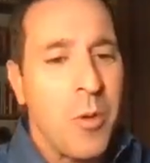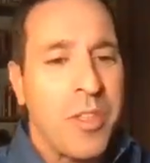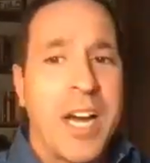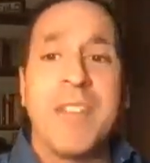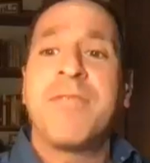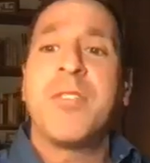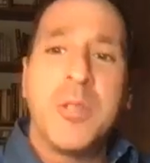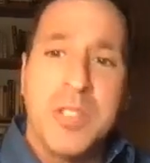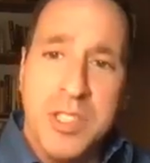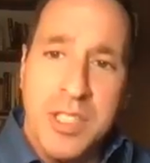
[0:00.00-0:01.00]
Or the kind of
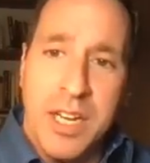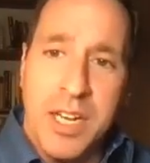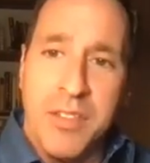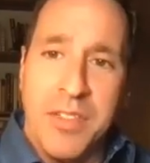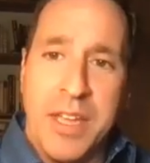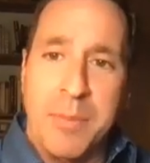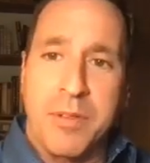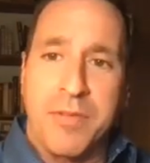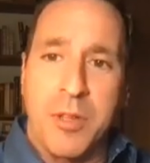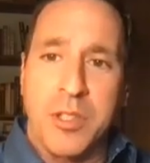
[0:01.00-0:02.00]
foods that they
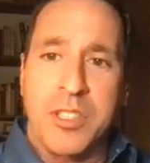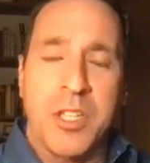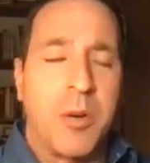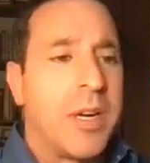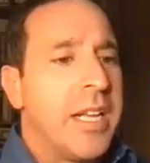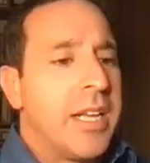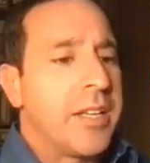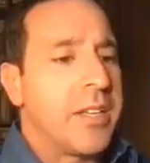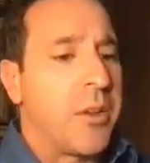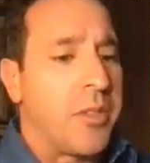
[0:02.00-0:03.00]
prefer. So,
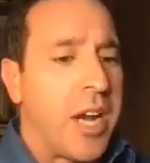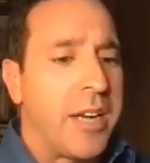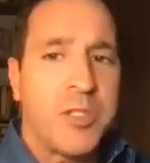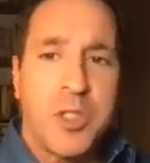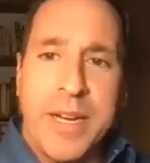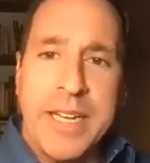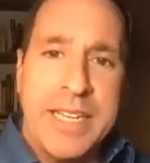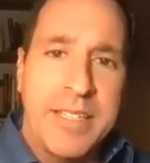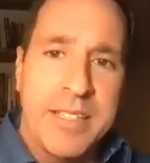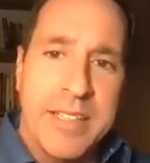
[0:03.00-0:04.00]
the kind of
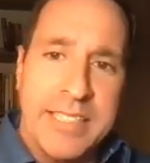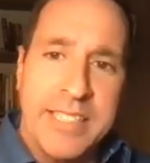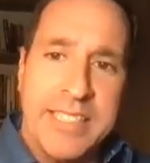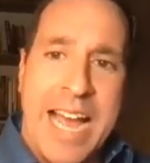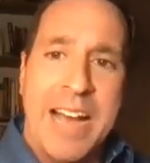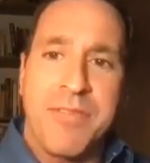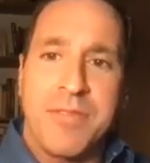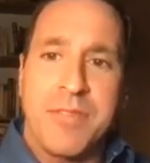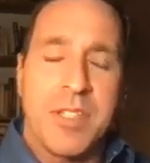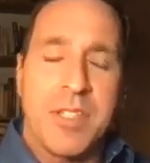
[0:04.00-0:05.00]
training that
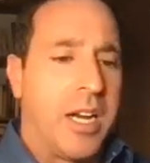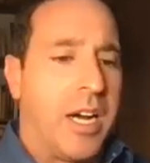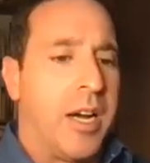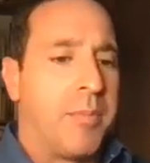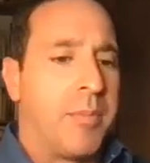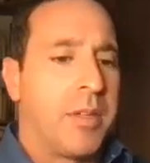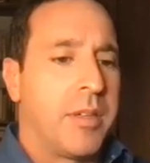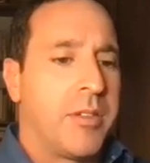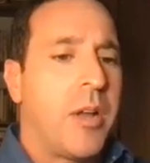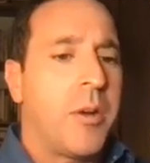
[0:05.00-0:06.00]
staff
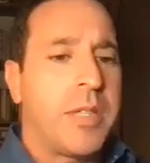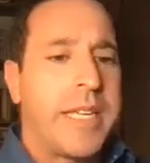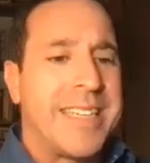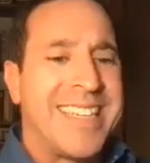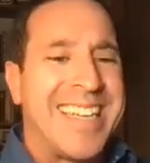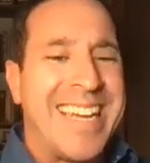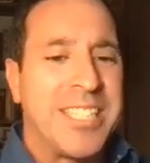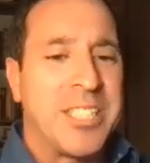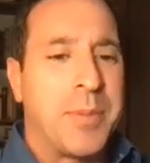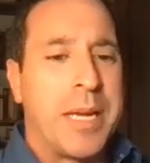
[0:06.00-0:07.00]
not only
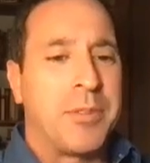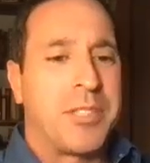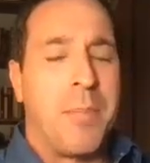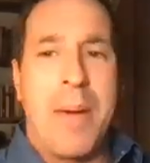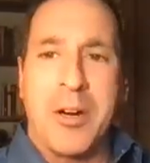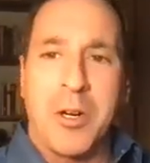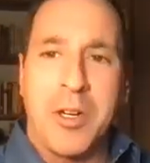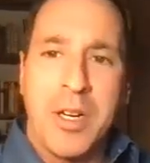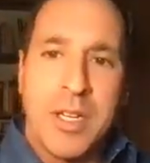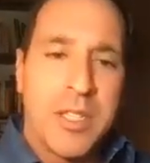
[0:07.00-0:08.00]
need to be able to
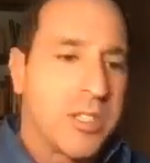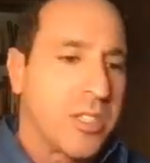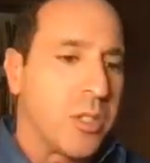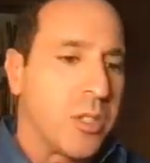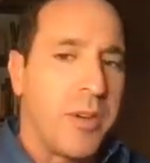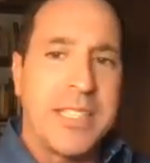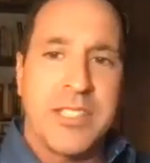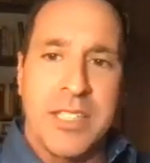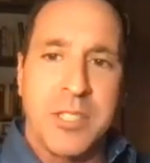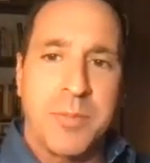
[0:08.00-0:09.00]
better serve
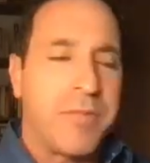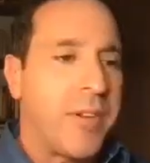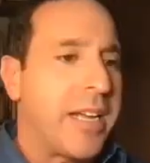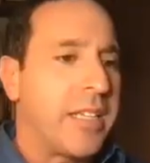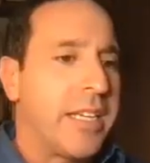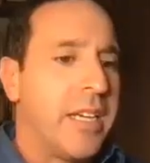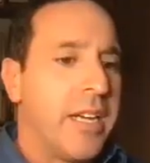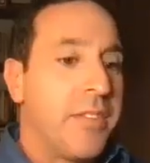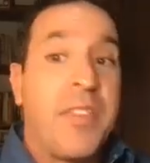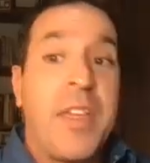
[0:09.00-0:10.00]
residents, but frankly,
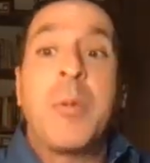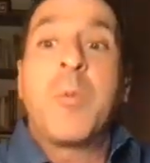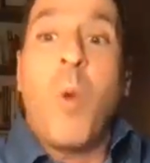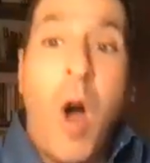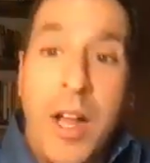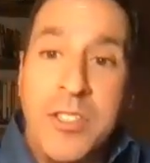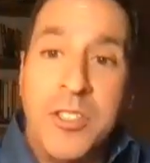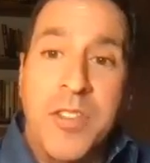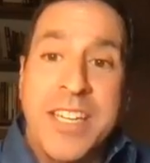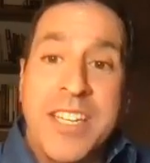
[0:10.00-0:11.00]
that they would want,
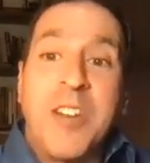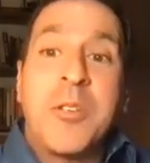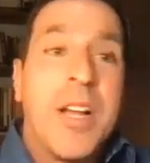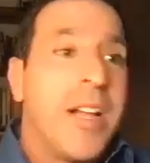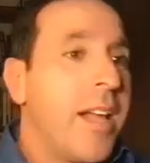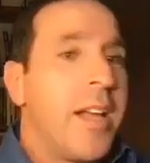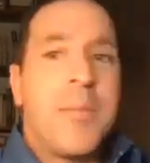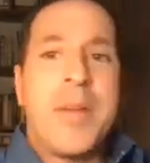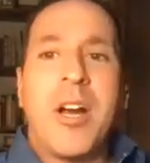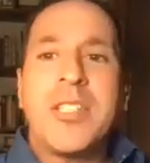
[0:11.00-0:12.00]
so they can
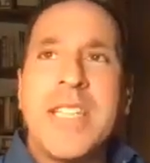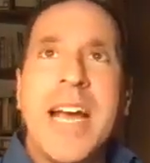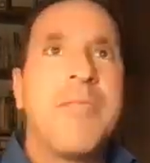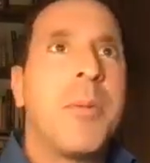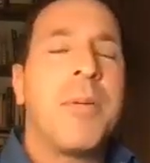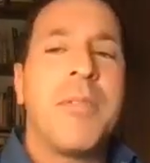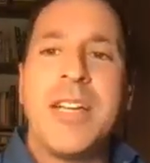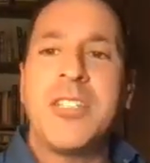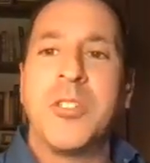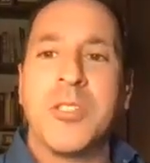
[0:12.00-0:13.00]
our staff are
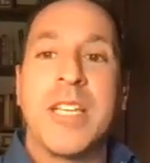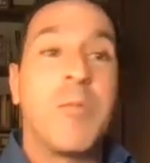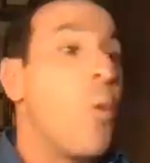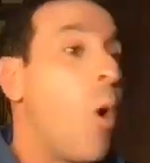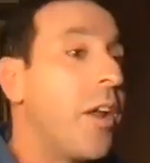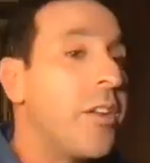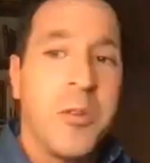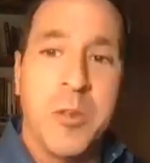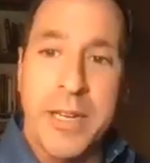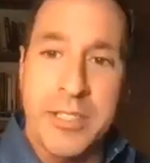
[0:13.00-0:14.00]
professionals. They want to
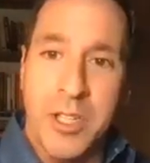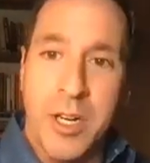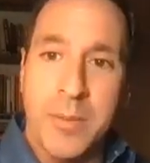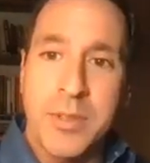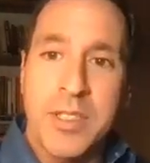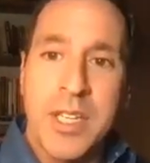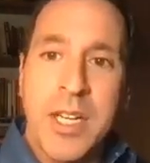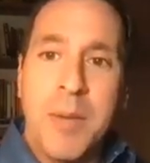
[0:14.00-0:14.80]
do great jobs.